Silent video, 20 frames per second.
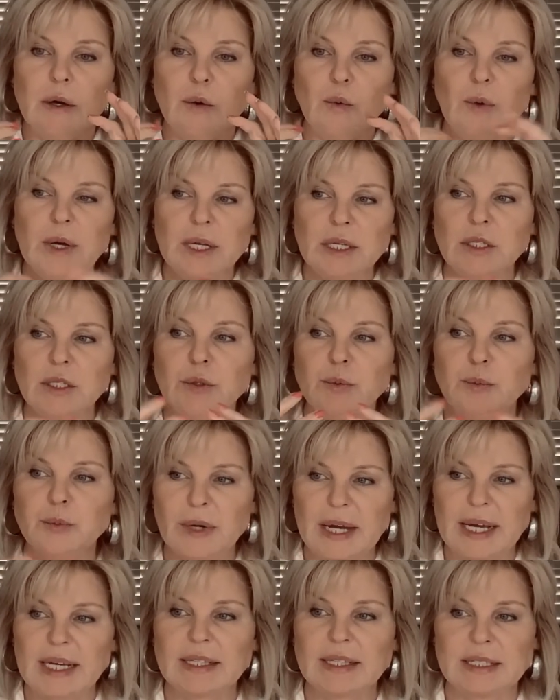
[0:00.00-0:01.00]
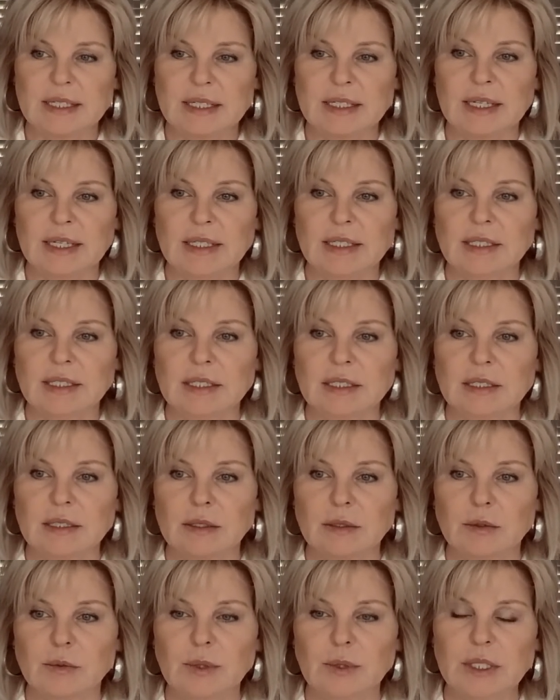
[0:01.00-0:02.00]
When you practice this,
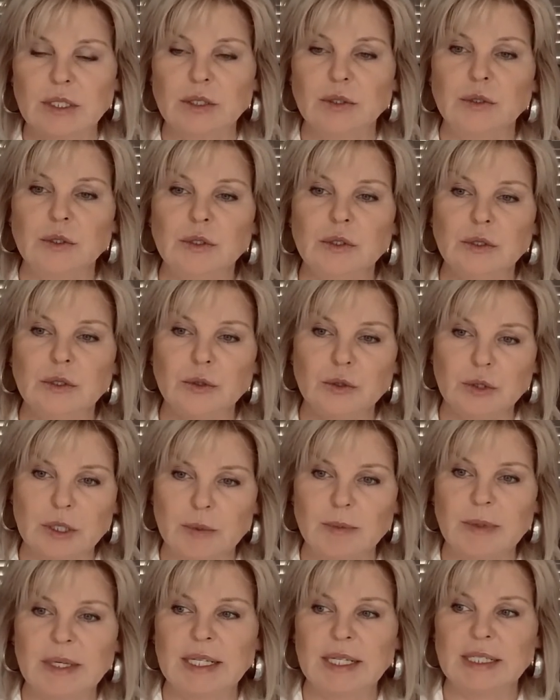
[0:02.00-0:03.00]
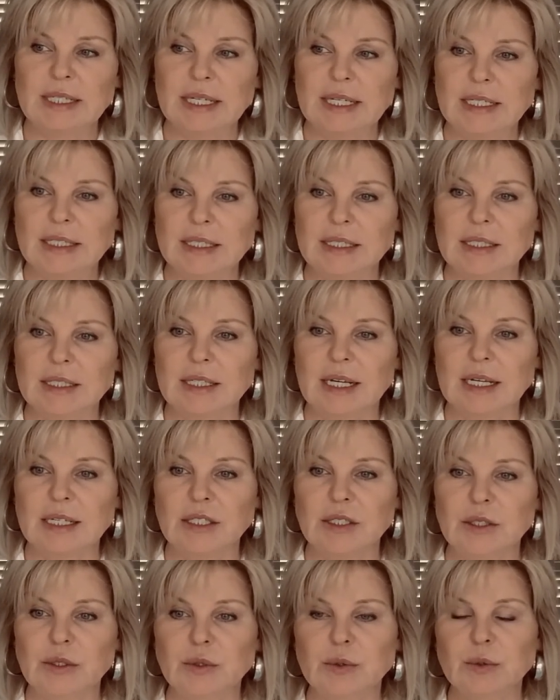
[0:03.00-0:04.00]
when you do your meditation and
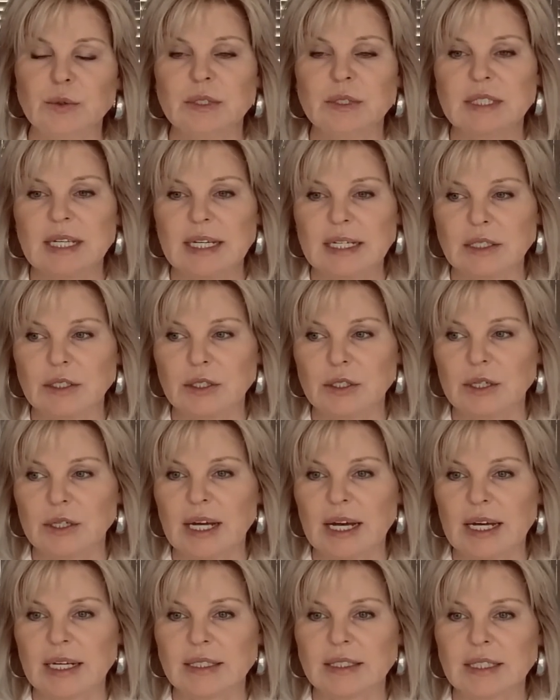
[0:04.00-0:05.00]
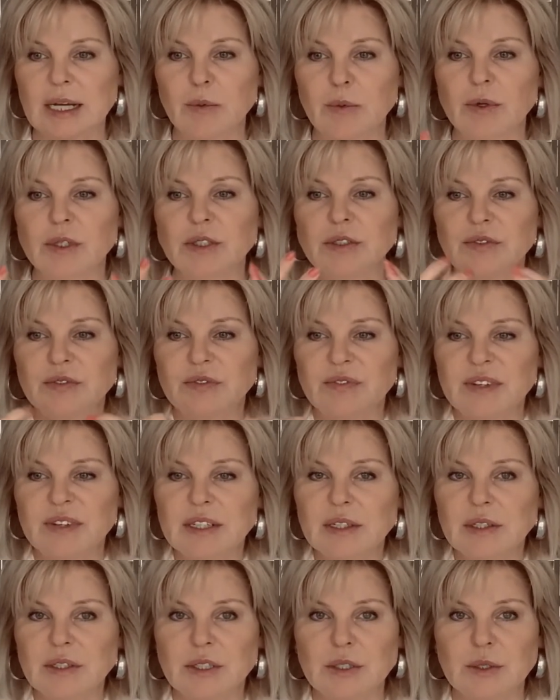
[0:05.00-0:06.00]
you say to your guides, I want to
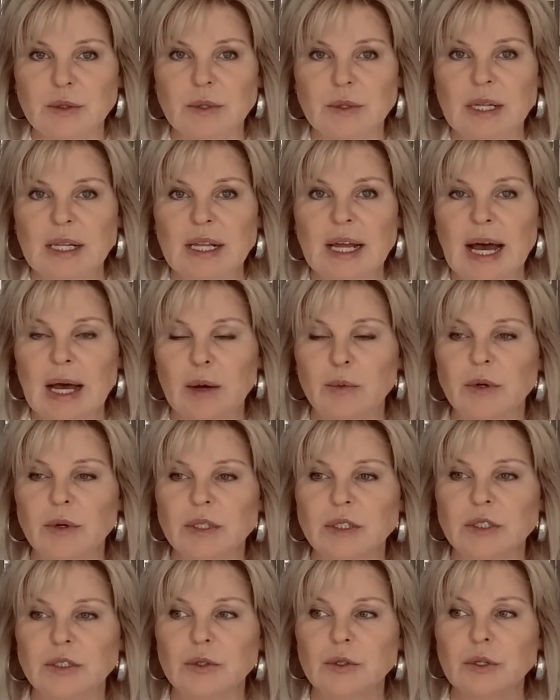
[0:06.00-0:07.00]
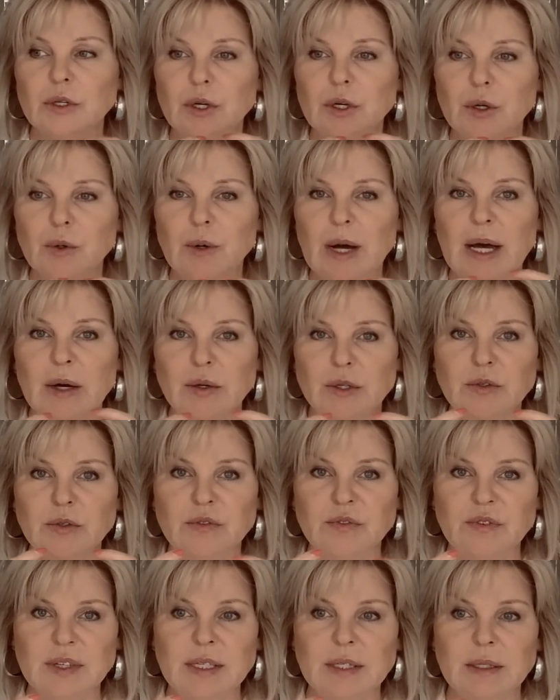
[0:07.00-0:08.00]
feel you, I want to know how you
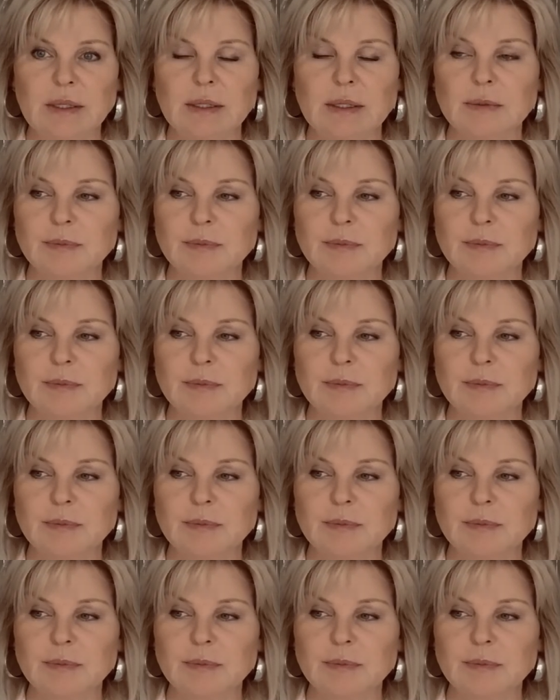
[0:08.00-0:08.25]
feel.